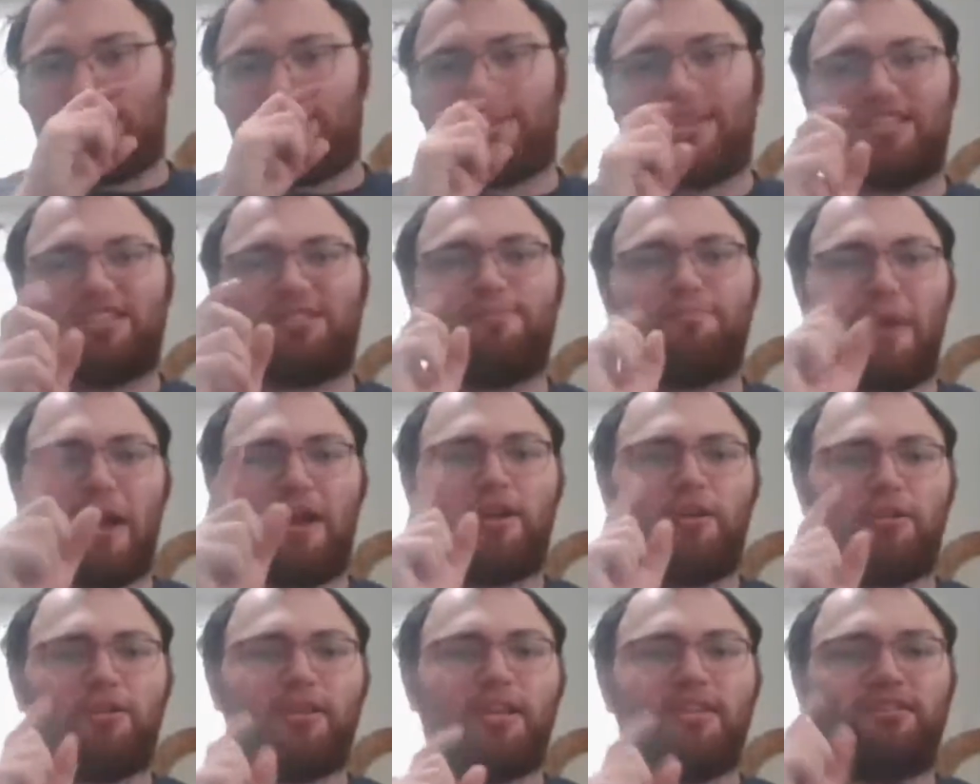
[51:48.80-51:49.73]
This
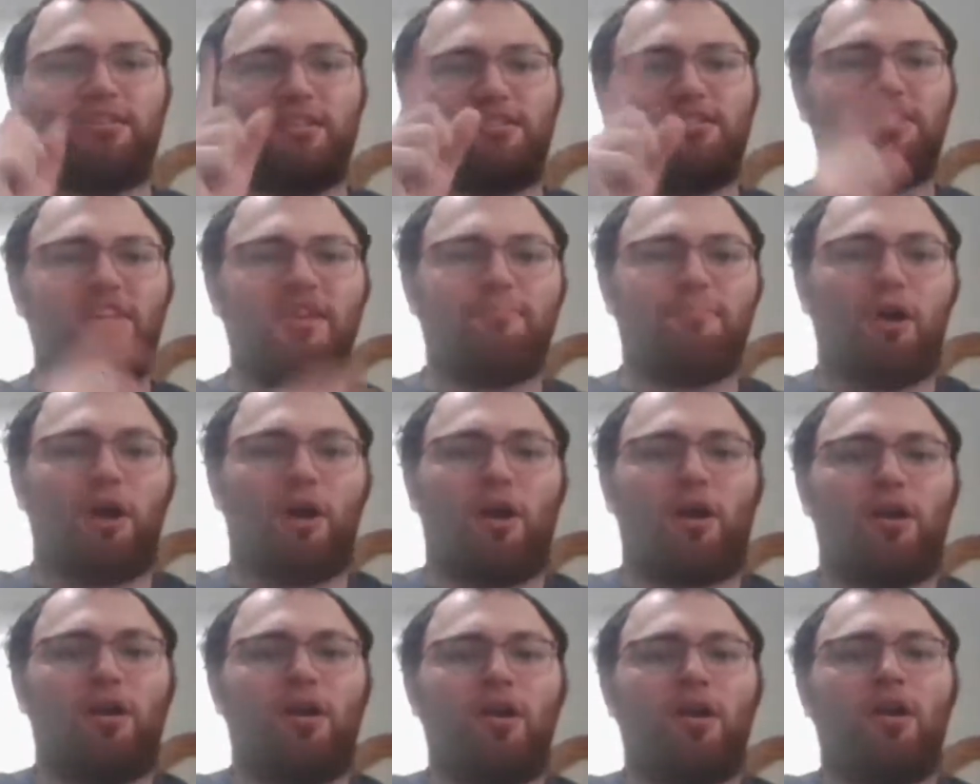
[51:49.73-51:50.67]
better lead to
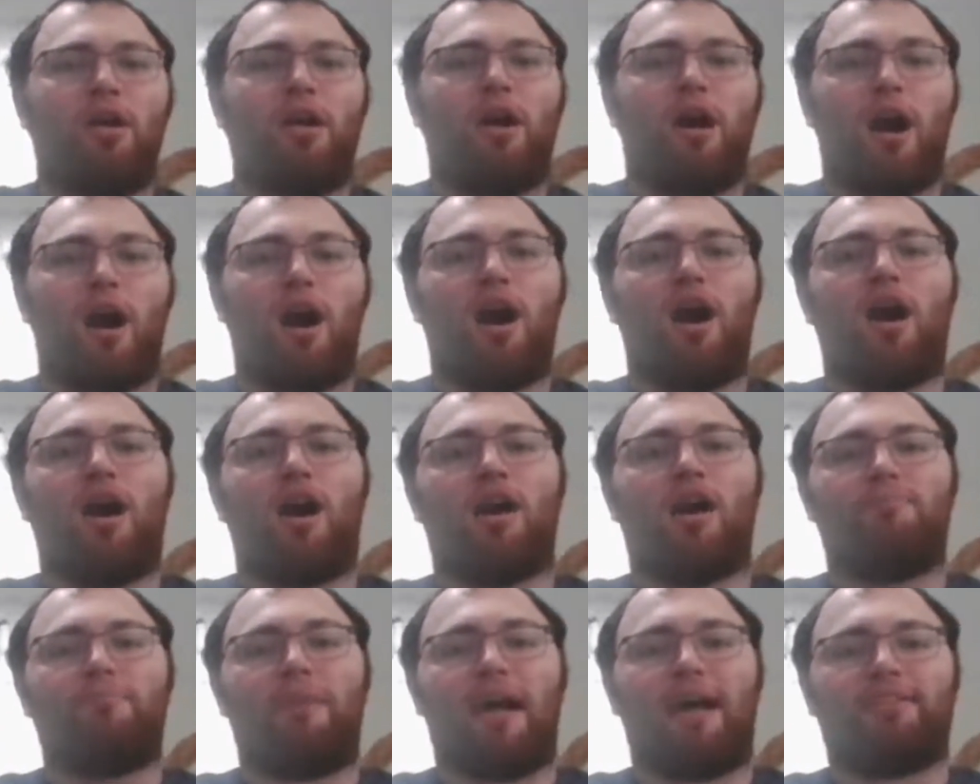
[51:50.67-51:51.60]
T-Bar
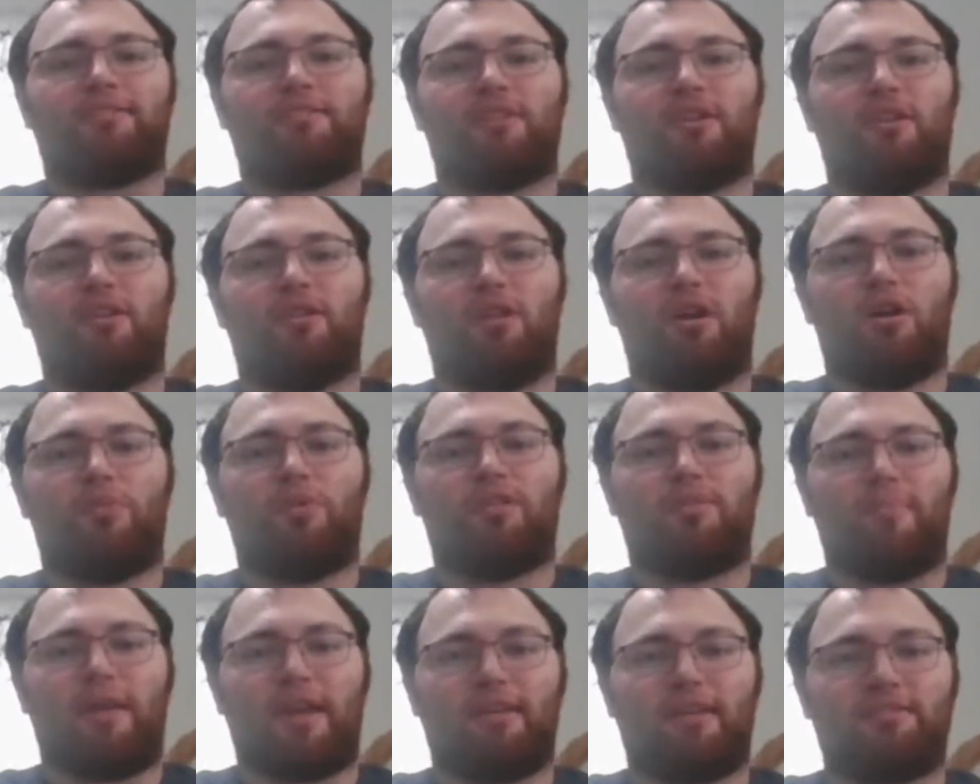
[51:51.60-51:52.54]
unmasking along
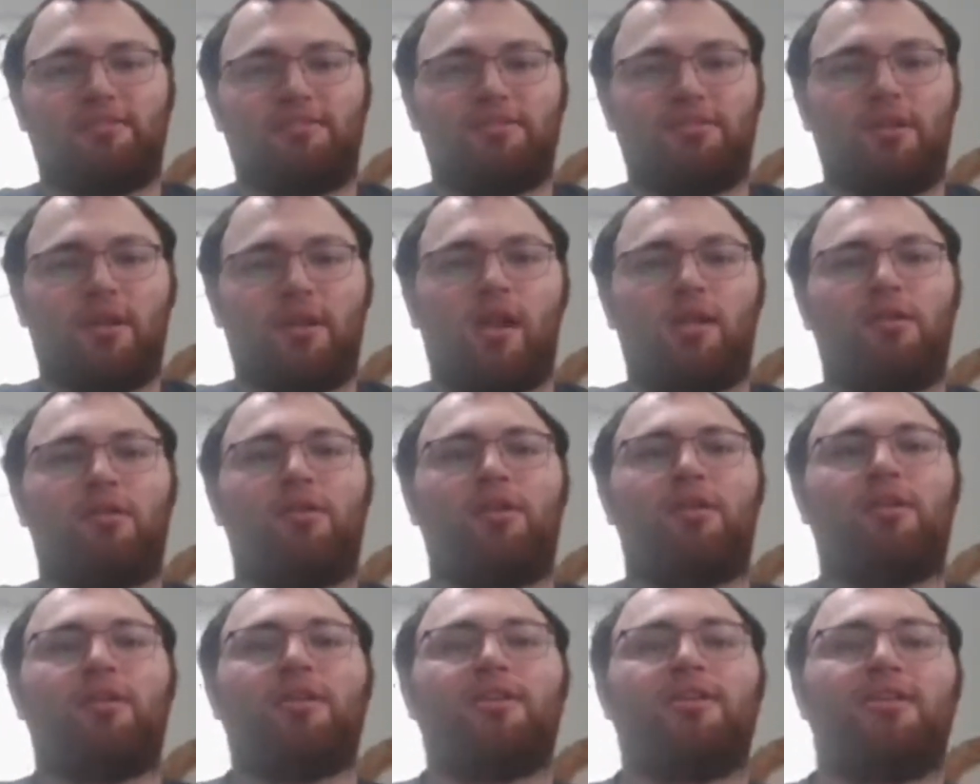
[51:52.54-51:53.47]
with Mace.
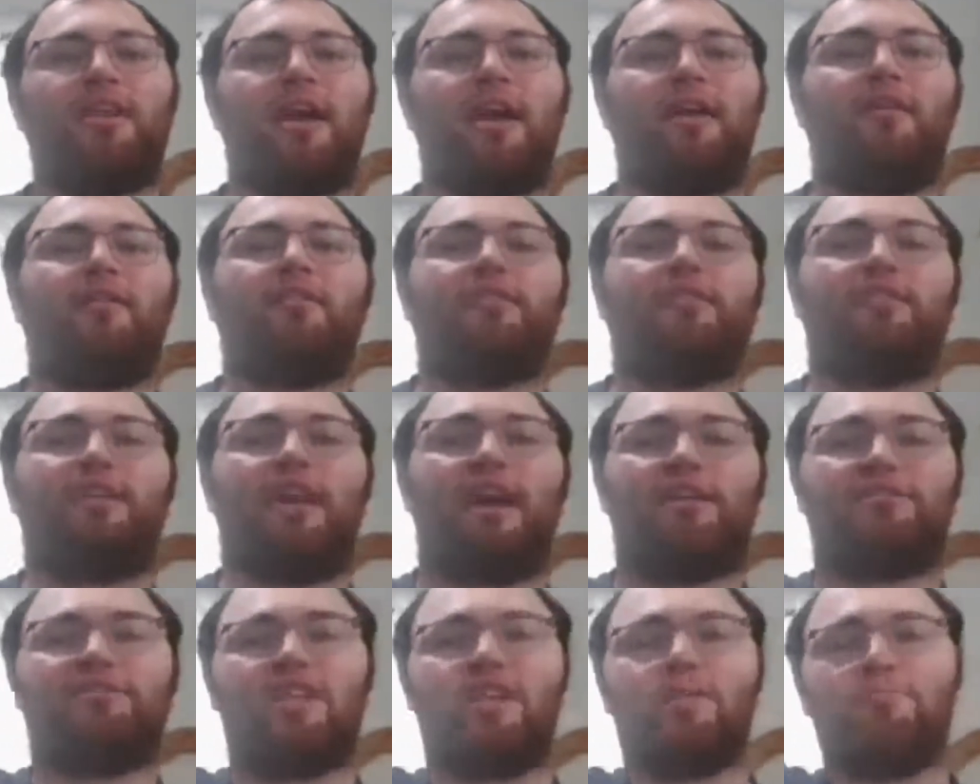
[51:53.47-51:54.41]
Get
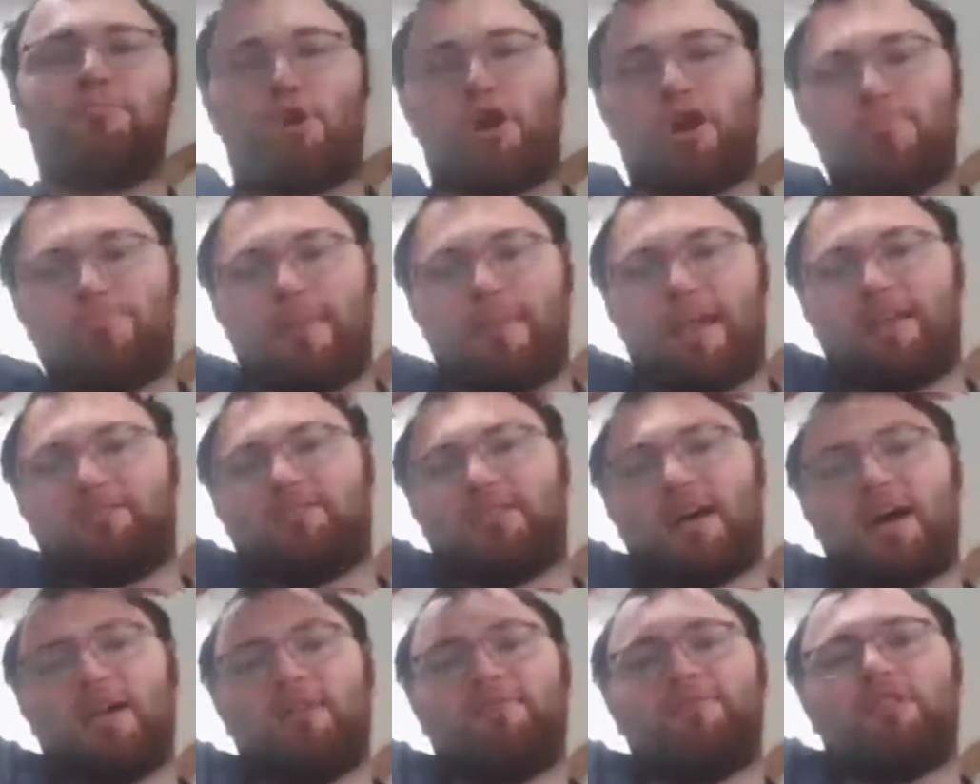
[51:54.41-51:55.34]
T-Bar and Mace
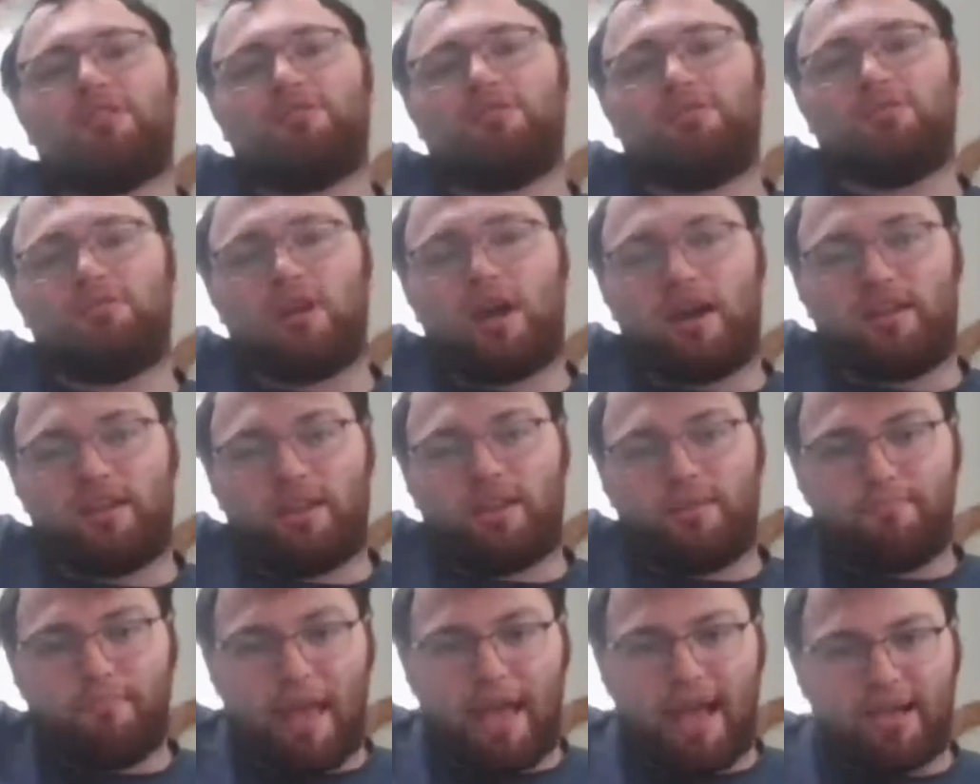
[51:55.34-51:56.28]
out of
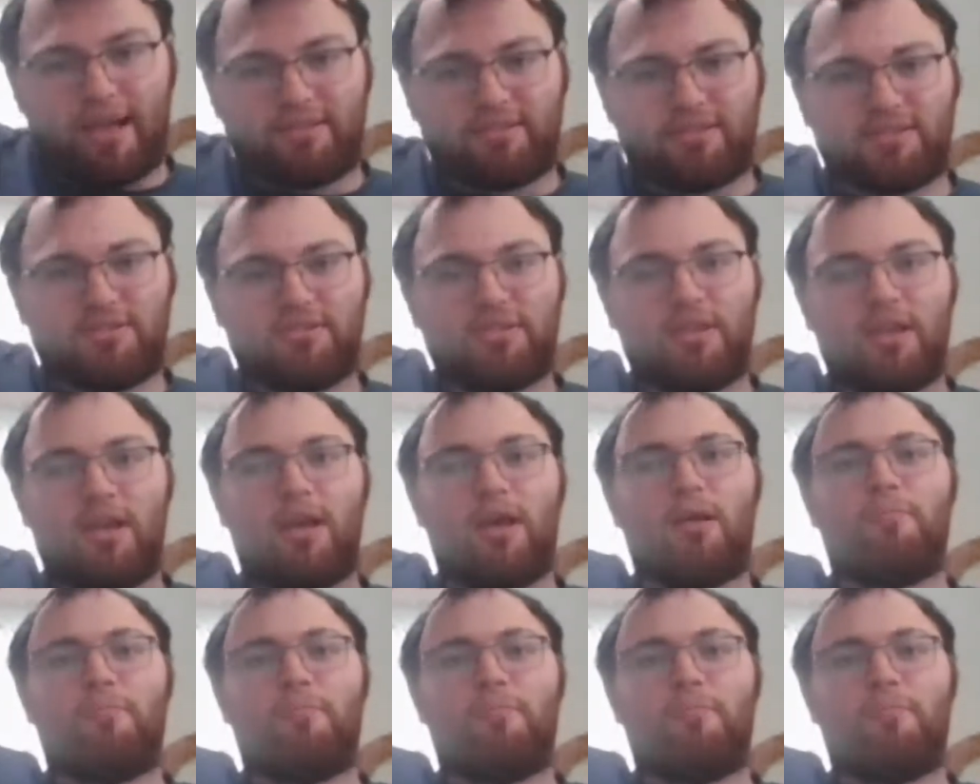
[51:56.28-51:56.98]
the masks.